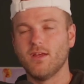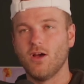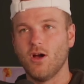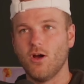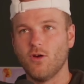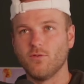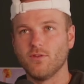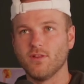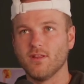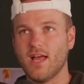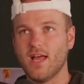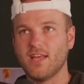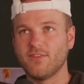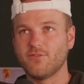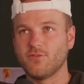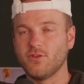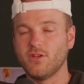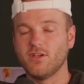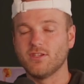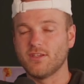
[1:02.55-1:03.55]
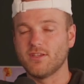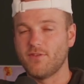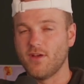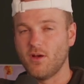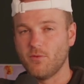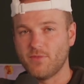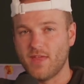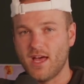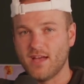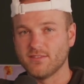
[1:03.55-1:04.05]
Over the last few years, I've
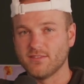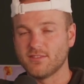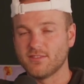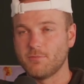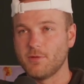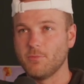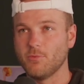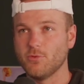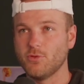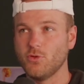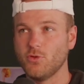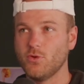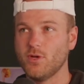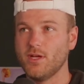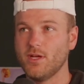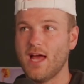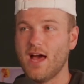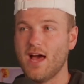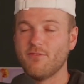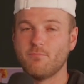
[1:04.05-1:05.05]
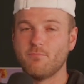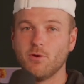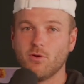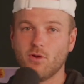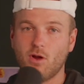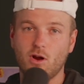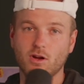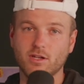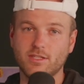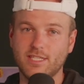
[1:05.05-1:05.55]
helped thousands of people do it. I've built
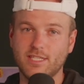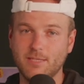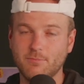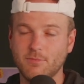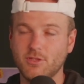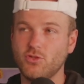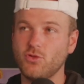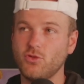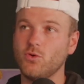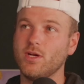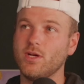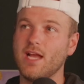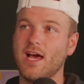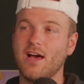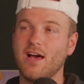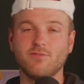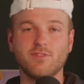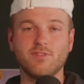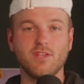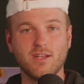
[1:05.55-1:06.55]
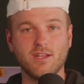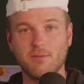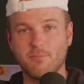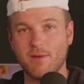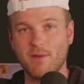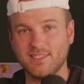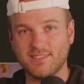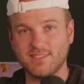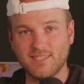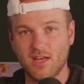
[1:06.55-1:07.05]
our team to do it. I've done it
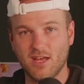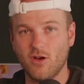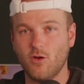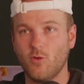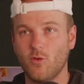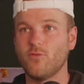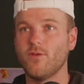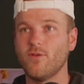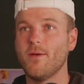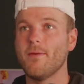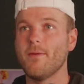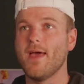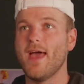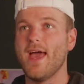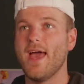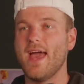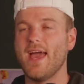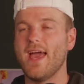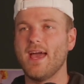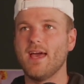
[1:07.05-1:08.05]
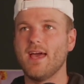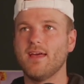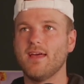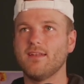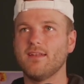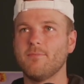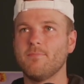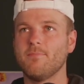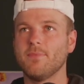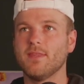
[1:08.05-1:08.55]
myself,
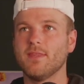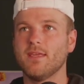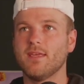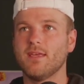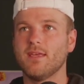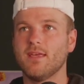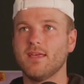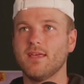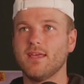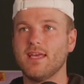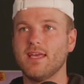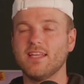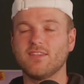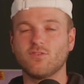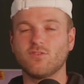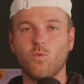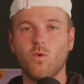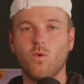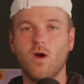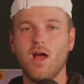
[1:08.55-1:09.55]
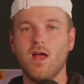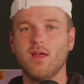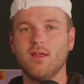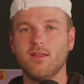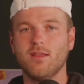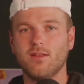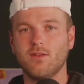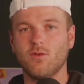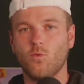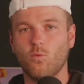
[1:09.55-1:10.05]
and it's what
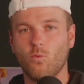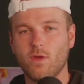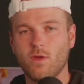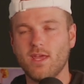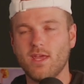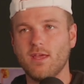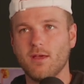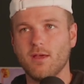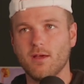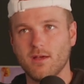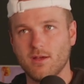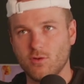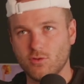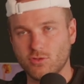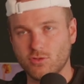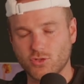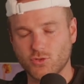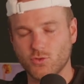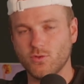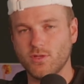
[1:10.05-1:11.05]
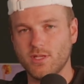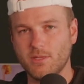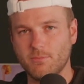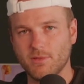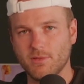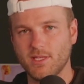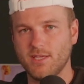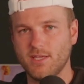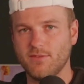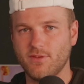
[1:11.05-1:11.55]
we truly
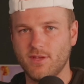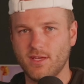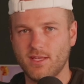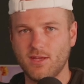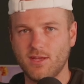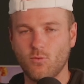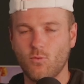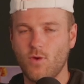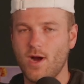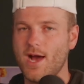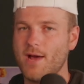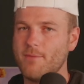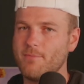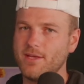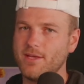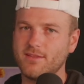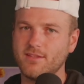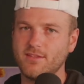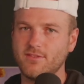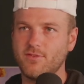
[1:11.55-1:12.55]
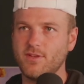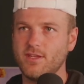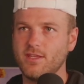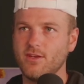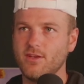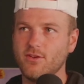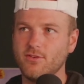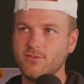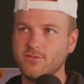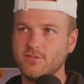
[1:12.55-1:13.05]
believe in and why I make these
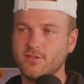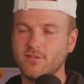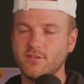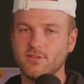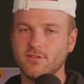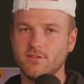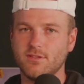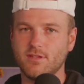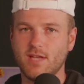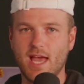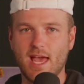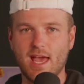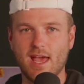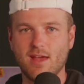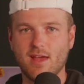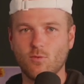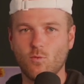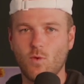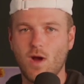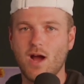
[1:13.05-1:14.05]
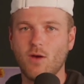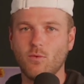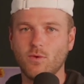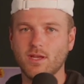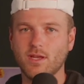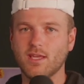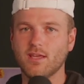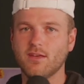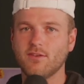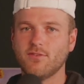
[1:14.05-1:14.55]
videos and why I want
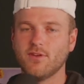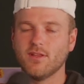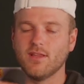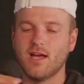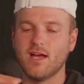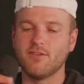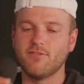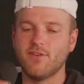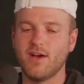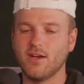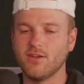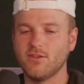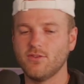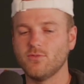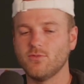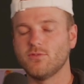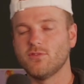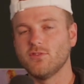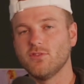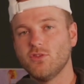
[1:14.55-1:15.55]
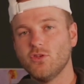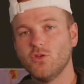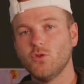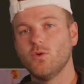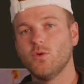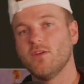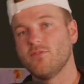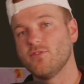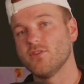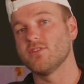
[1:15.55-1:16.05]
to give a lot of value to you
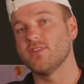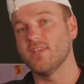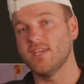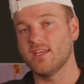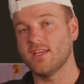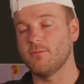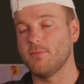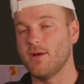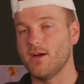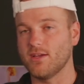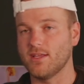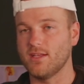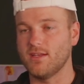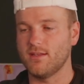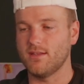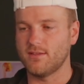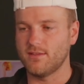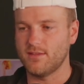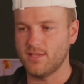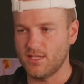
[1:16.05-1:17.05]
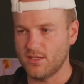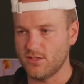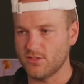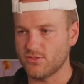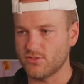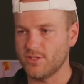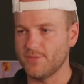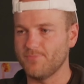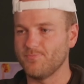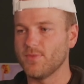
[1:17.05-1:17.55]
if you're thinking about getting into the
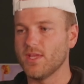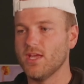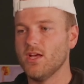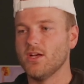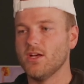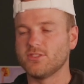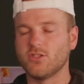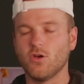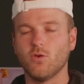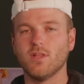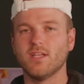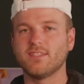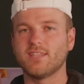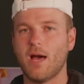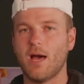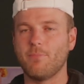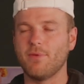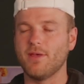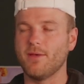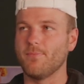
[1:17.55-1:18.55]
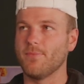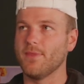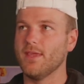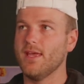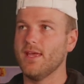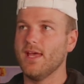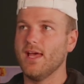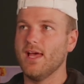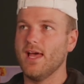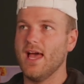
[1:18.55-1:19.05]
industry. So let's hop in.
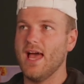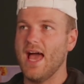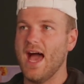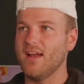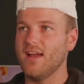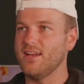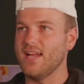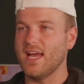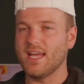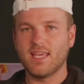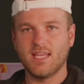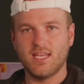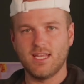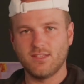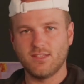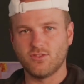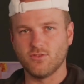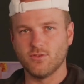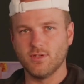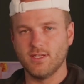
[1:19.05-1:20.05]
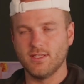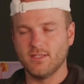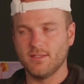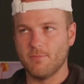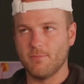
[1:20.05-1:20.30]
How did I get into it?